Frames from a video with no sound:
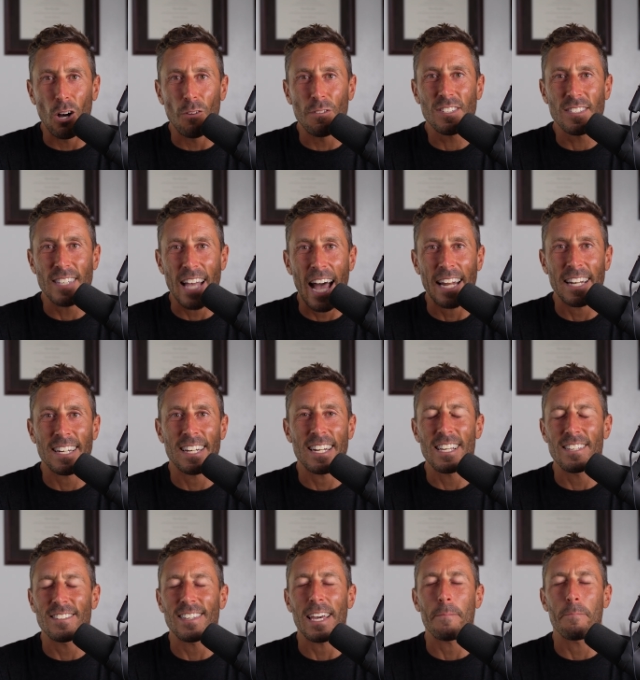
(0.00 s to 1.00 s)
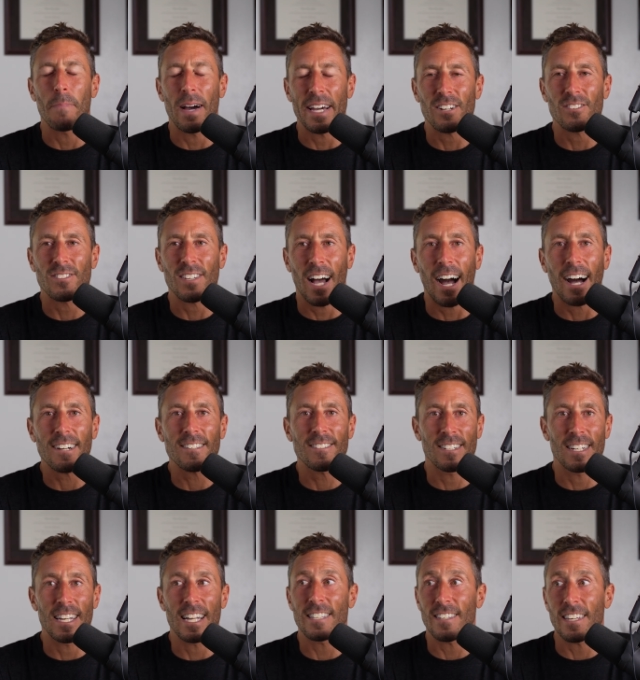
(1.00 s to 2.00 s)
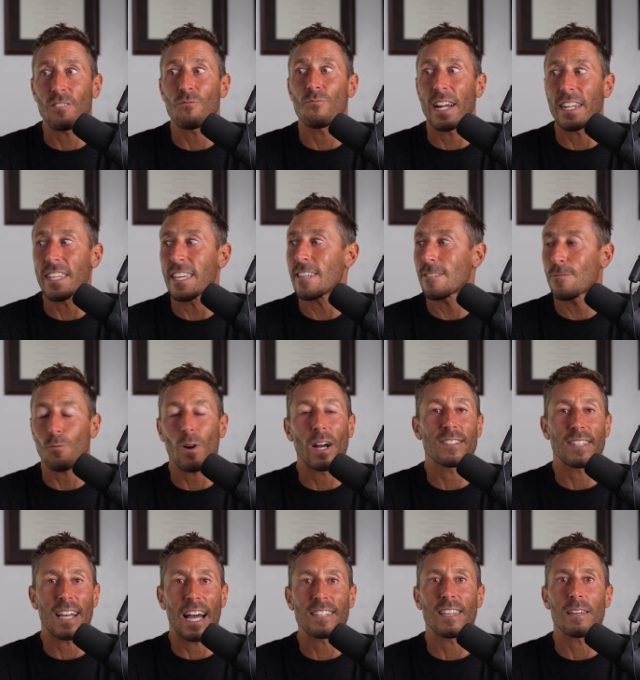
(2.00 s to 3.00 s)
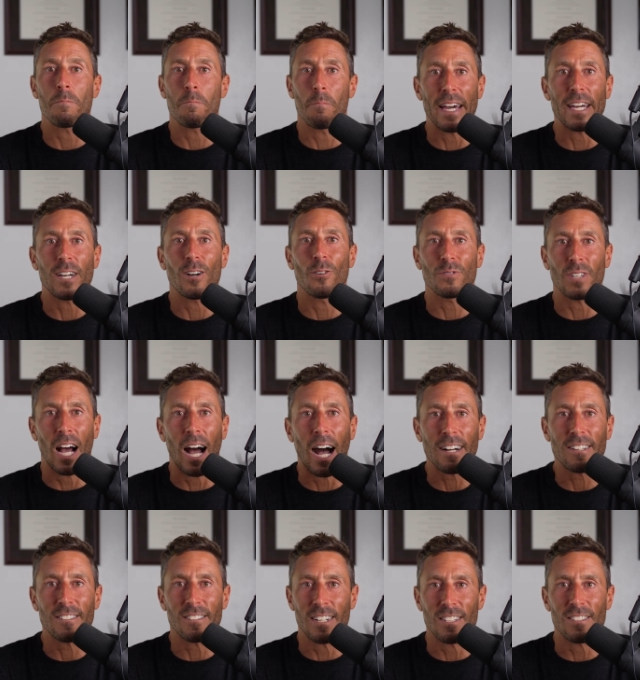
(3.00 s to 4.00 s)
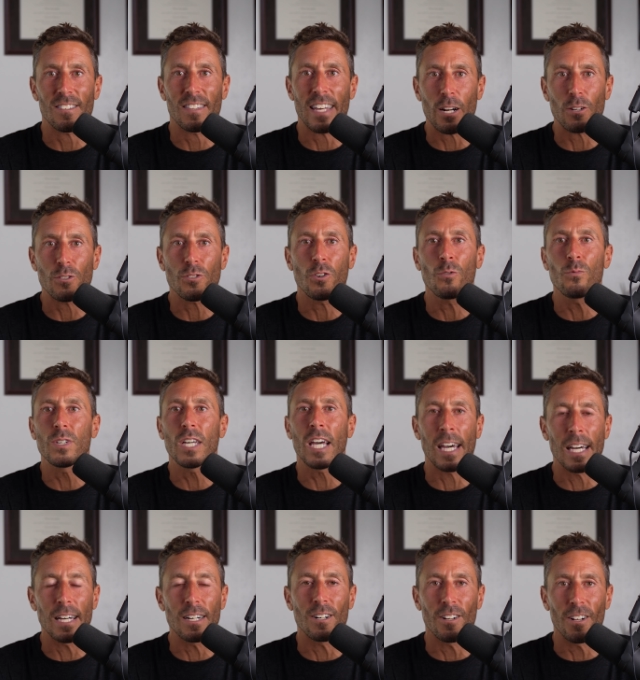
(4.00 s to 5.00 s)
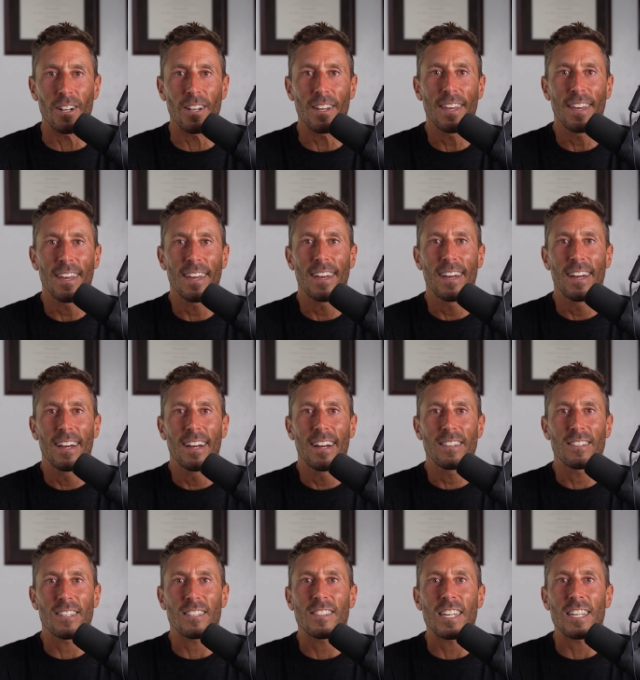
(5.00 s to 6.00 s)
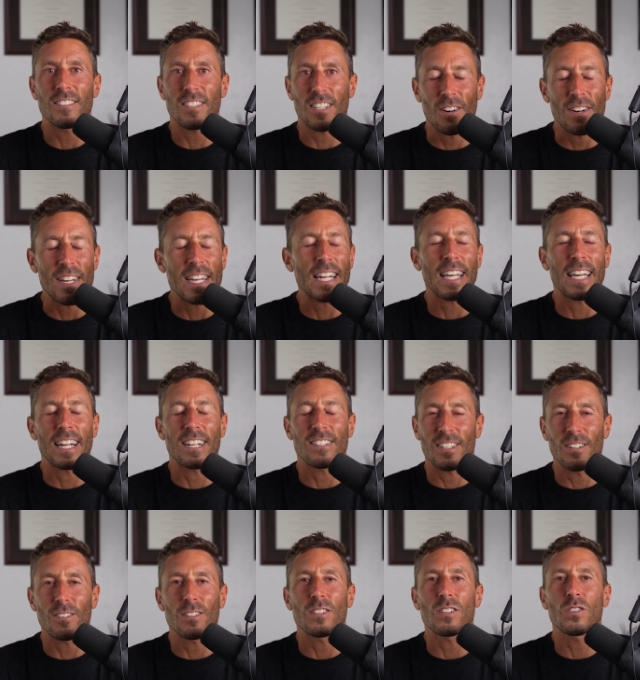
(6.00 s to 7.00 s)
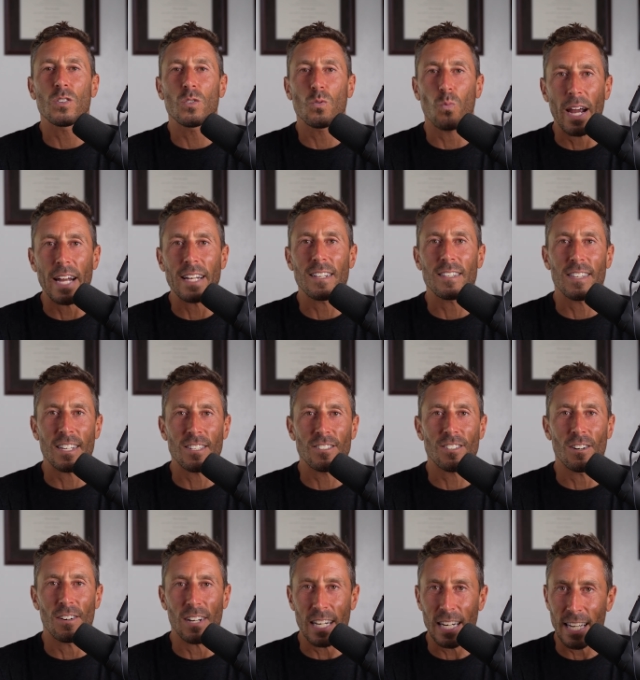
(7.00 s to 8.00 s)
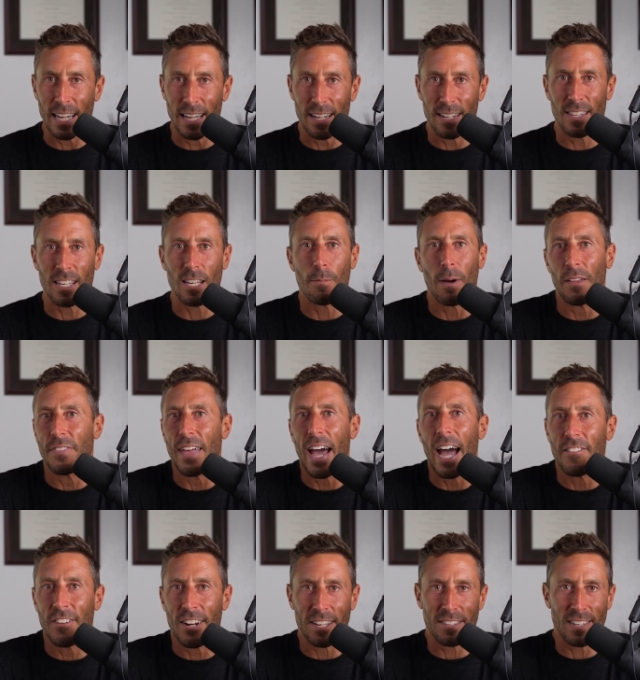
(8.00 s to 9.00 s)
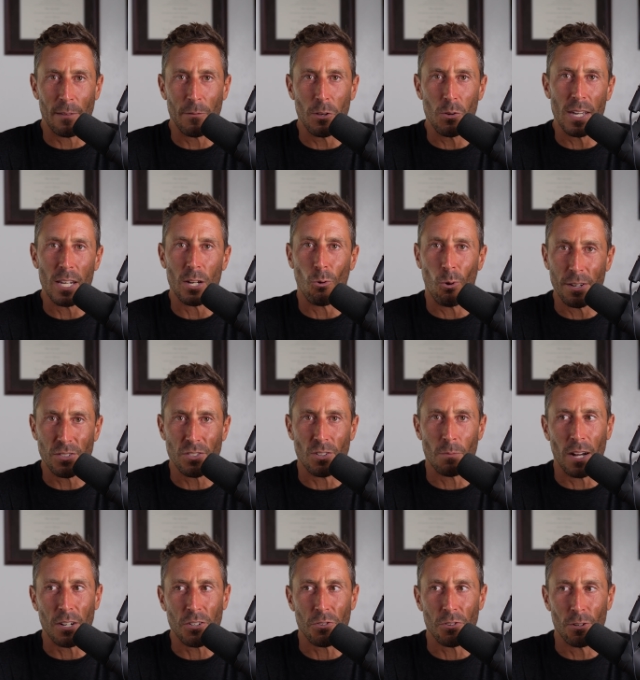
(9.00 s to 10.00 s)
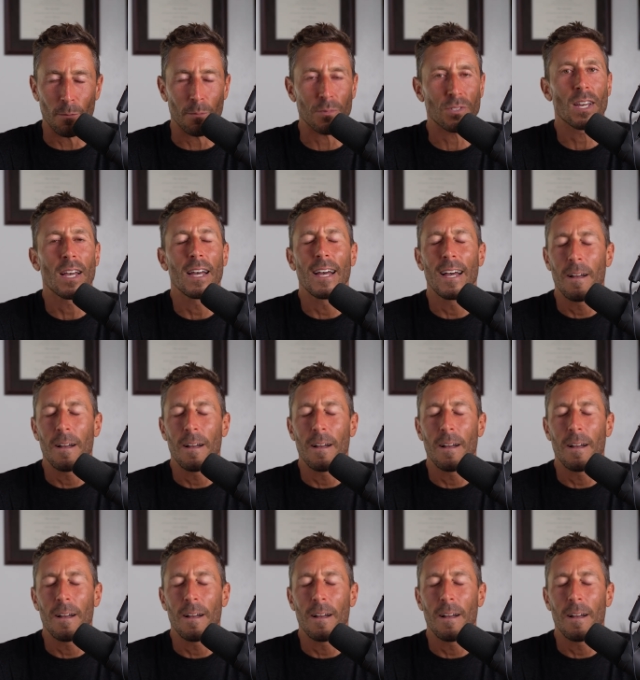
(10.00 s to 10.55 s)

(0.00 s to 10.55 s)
Lovastatin is a mycotoxin. It's in red yeast rice as a mycotoxin. It's there to kill the things that are eating it. It's there to dissuade the things that are eating it. Think about that the next time you eat oyster mushrooms.